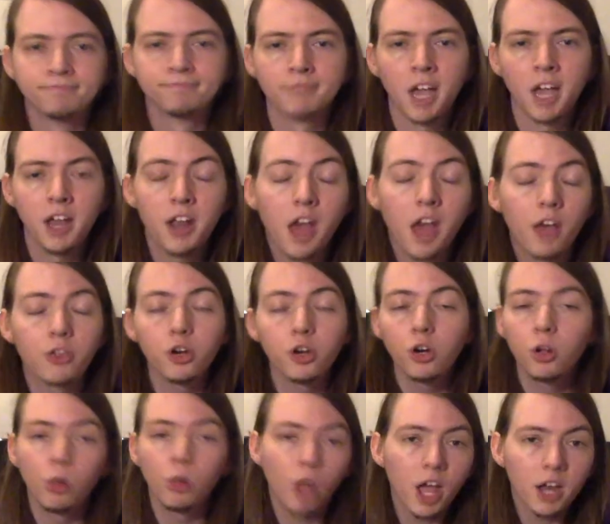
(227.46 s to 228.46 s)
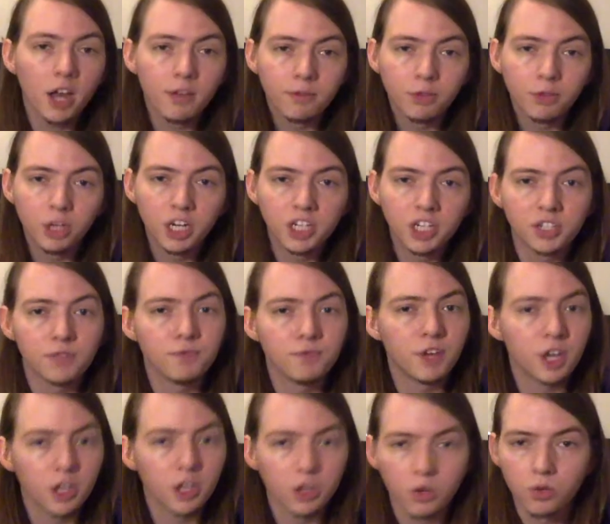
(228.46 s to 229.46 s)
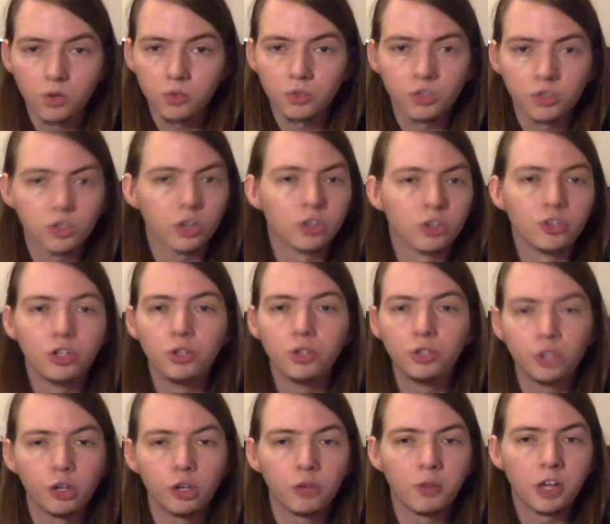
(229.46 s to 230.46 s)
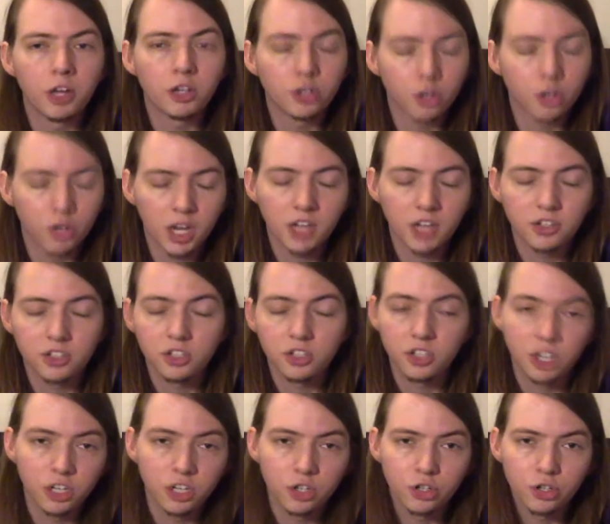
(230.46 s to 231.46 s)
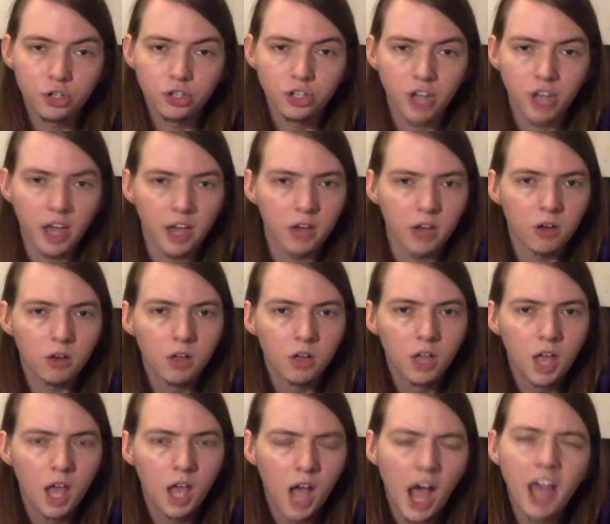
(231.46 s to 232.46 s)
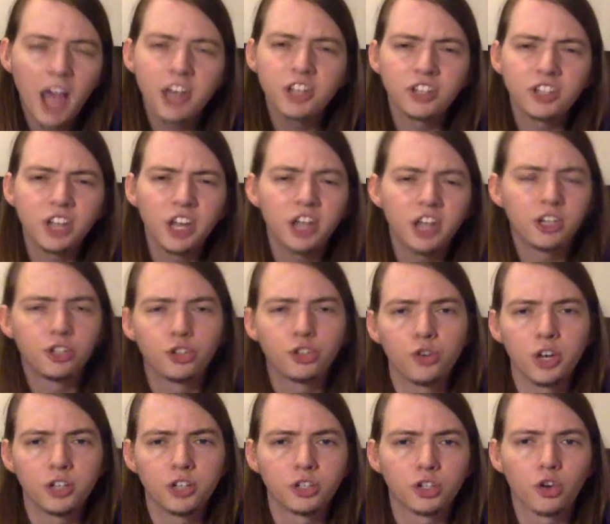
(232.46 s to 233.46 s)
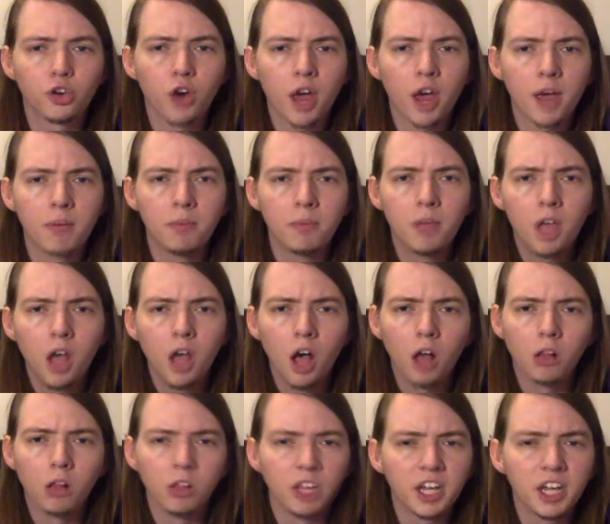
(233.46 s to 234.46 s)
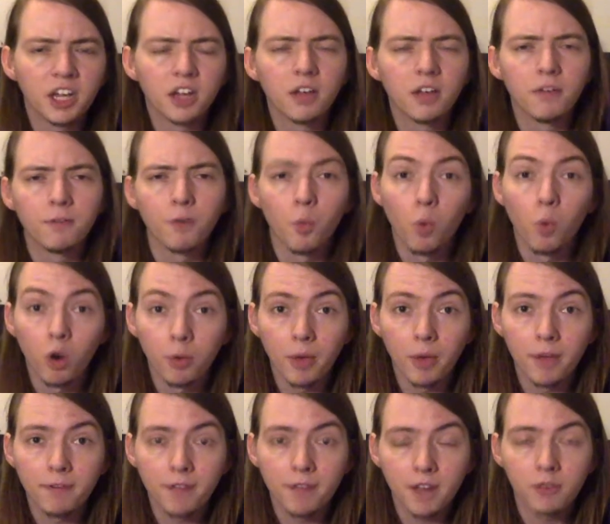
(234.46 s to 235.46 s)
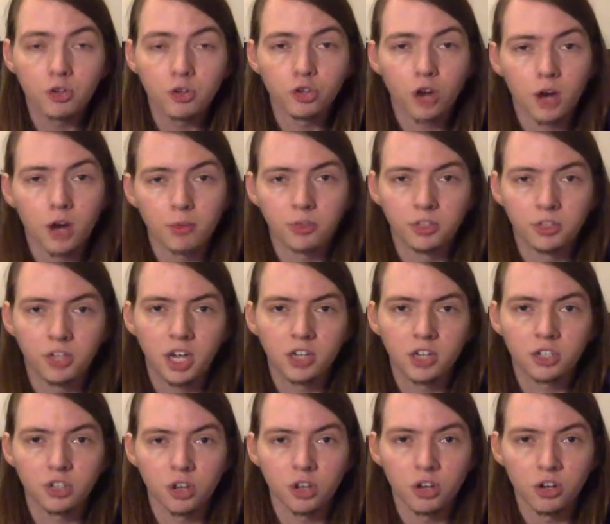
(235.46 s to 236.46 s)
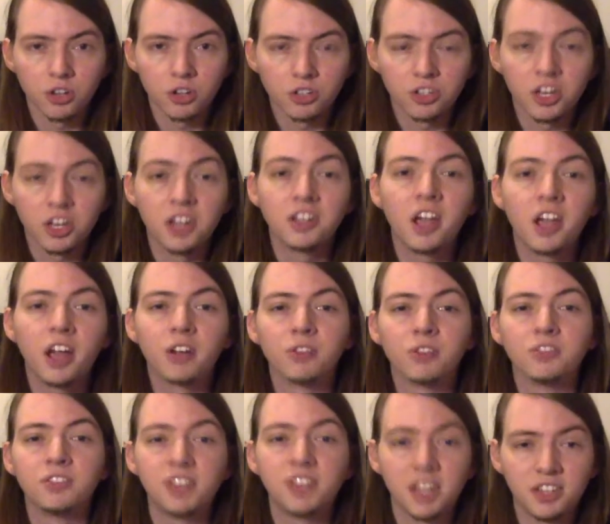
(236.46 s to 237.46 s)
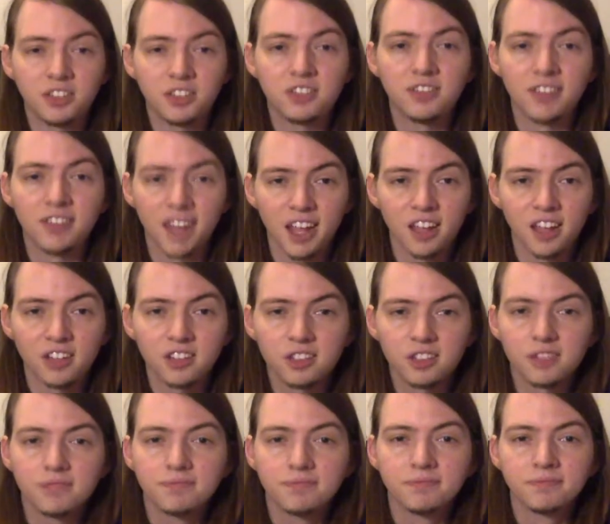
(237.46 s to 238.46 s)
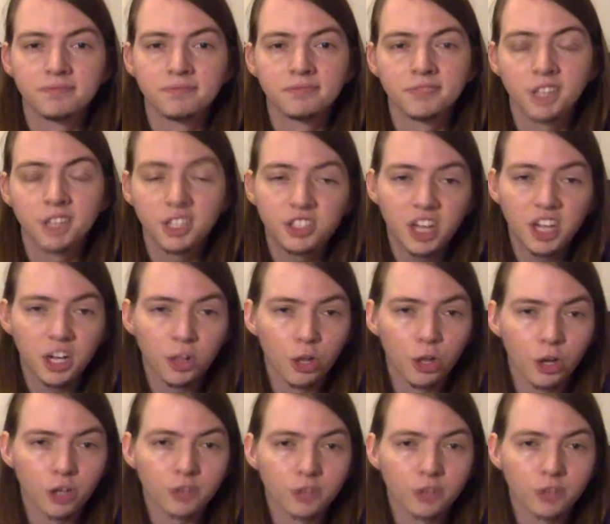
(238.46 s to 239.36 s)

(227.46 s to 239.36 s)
Now, there are a lot of licks and videos on YouTube that showcase his signature style. I decided to transcribe a lick from one of my favorite Tribal Tech songs entitled Dense Dance. Let's take a look.